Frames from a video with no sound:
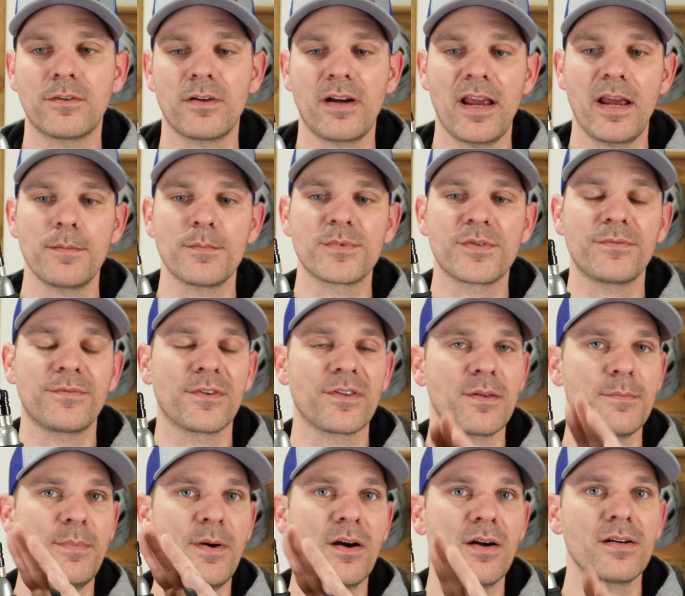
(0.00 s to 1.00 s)
grams for the
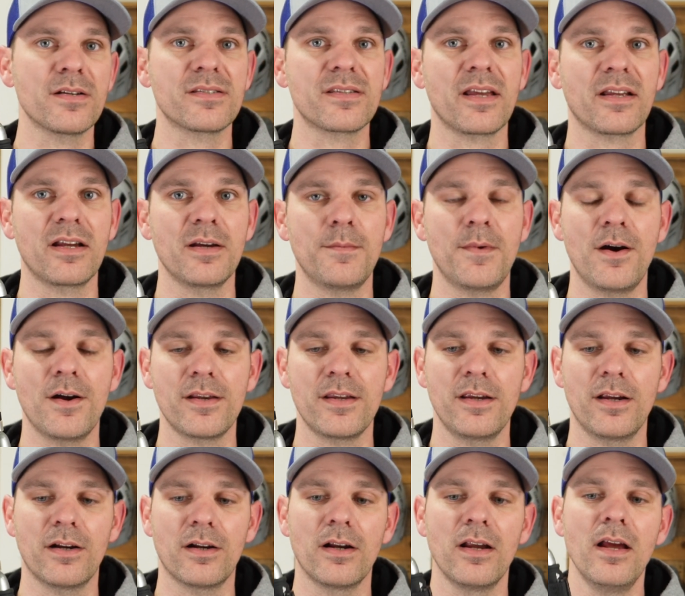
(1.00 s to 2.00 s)
parts that come on
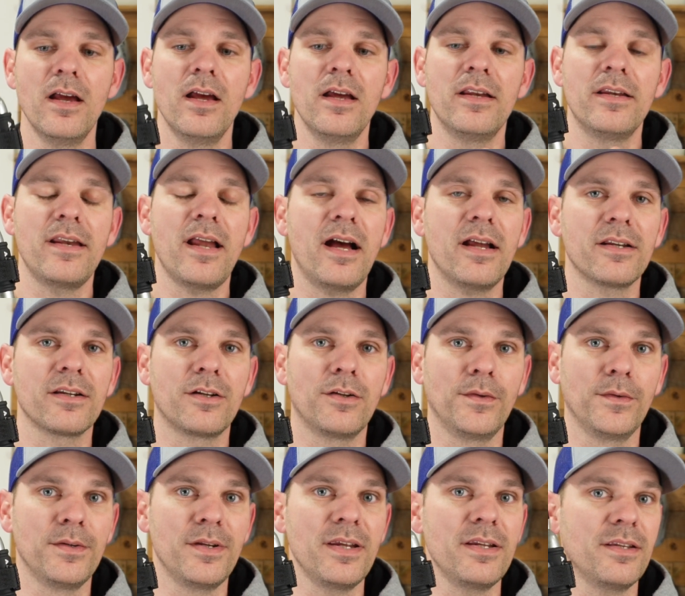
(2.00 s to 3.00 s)
here, not
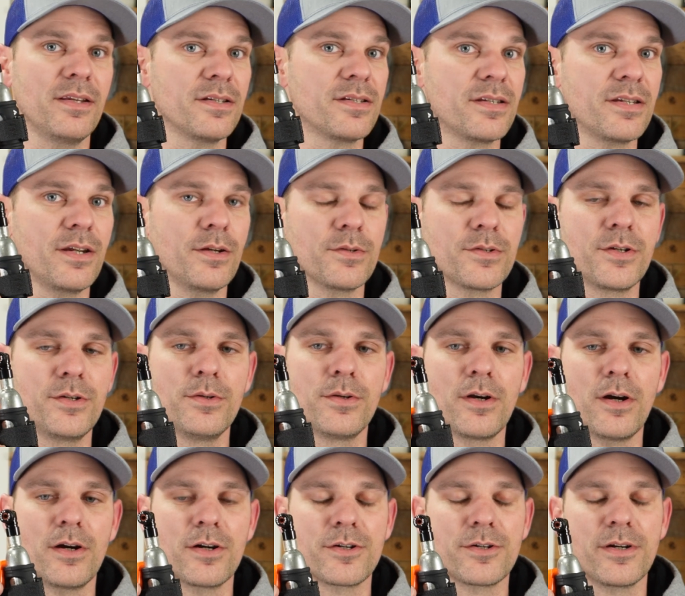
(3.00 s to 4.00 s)
including the CO2
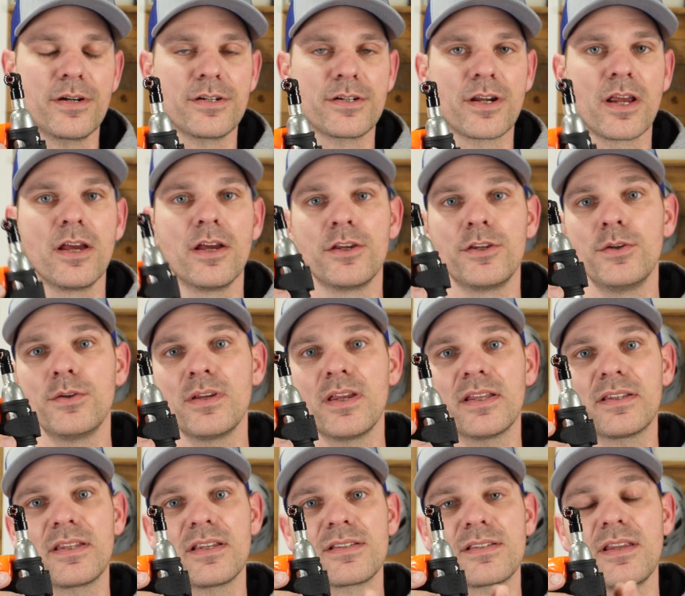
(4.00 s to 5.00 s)
cartridge. You can
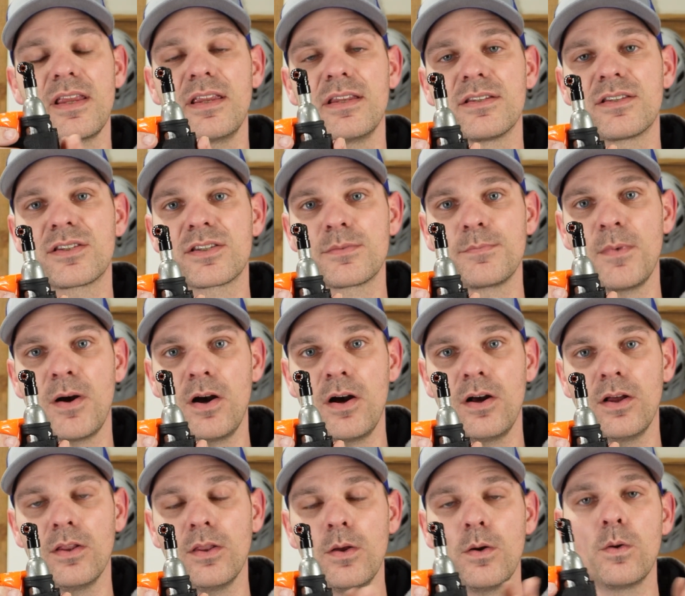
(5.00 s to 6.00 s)
get this in
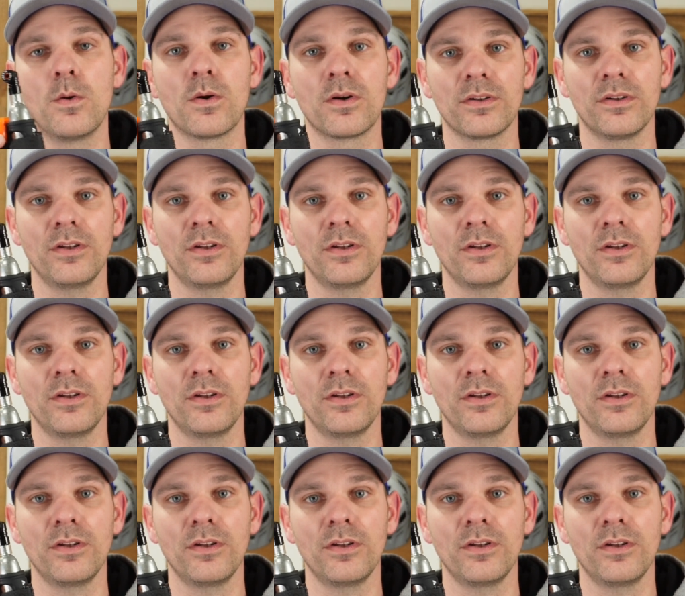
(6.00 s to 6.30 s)
small or